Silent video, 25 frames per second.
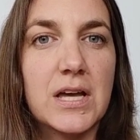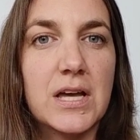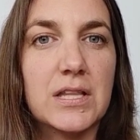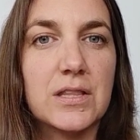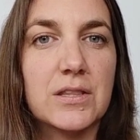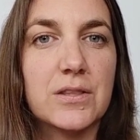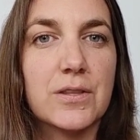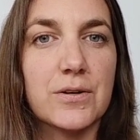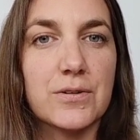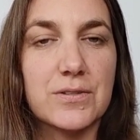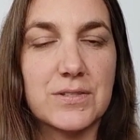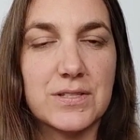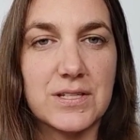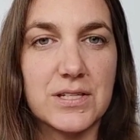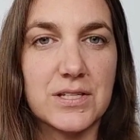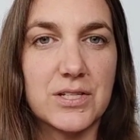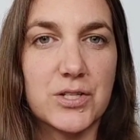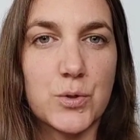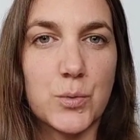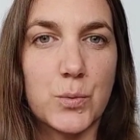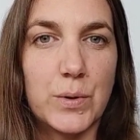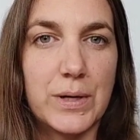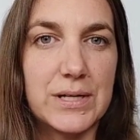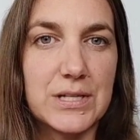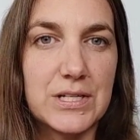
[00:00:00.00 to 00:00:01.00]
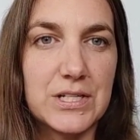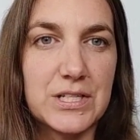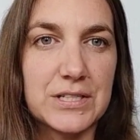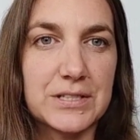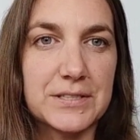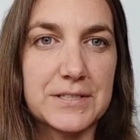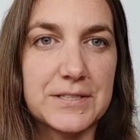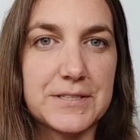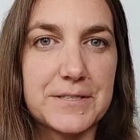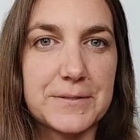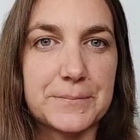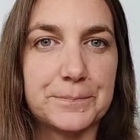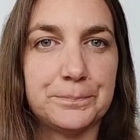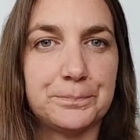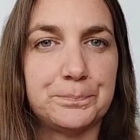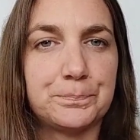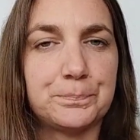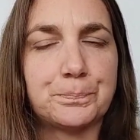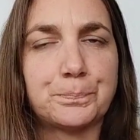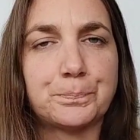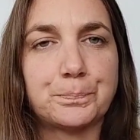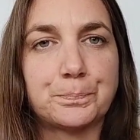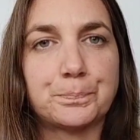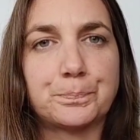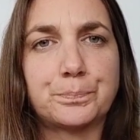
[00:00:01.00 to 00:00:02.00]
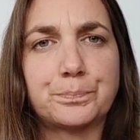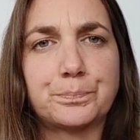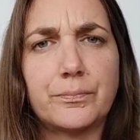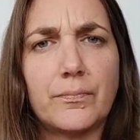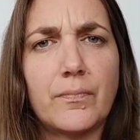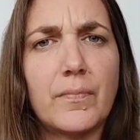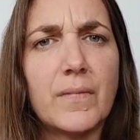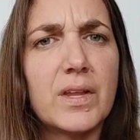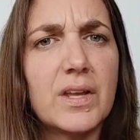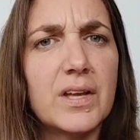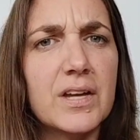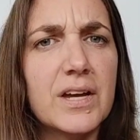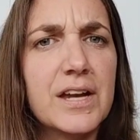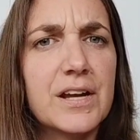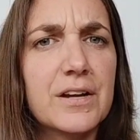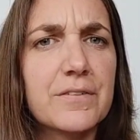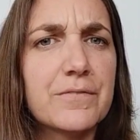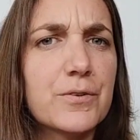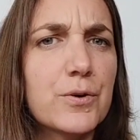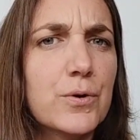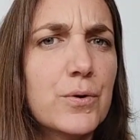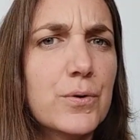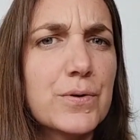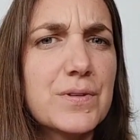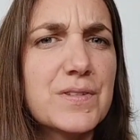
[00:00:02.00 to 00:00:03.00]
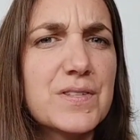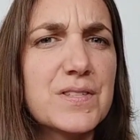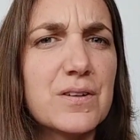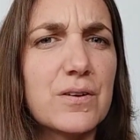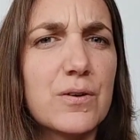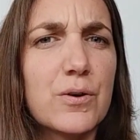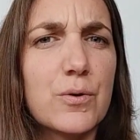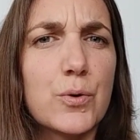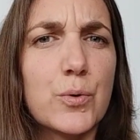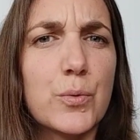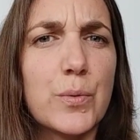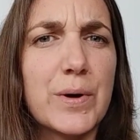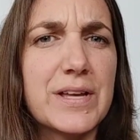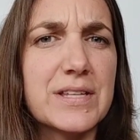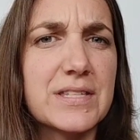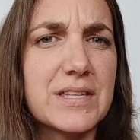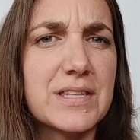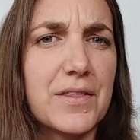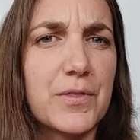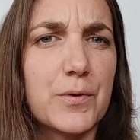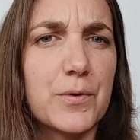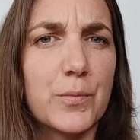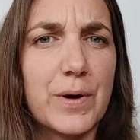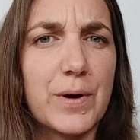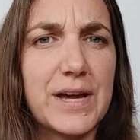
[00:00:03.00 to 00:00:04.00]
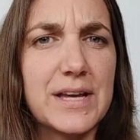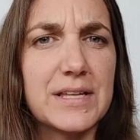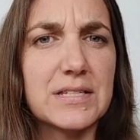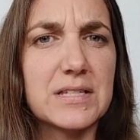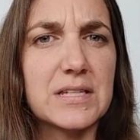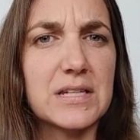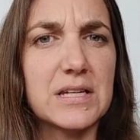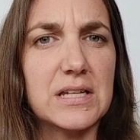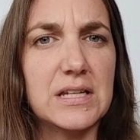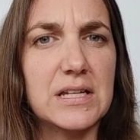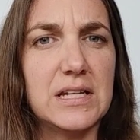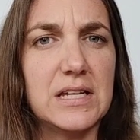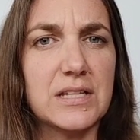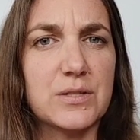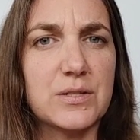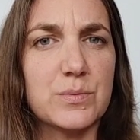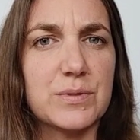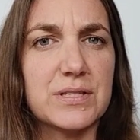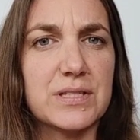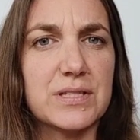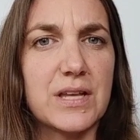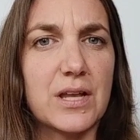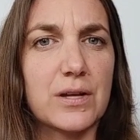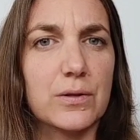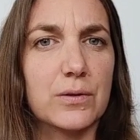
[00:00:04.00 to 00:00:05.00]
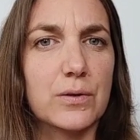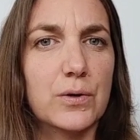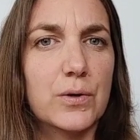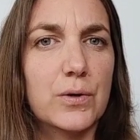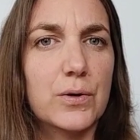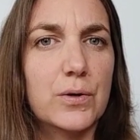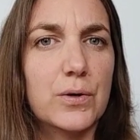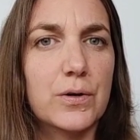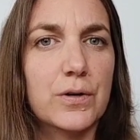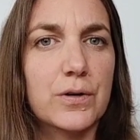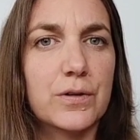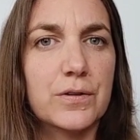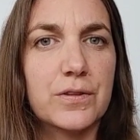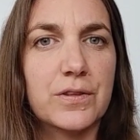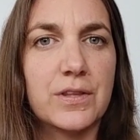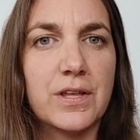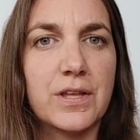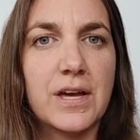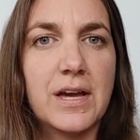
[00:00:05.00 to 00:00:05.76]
those situations. And of course, there are always other ways to connect with Subtle Earth.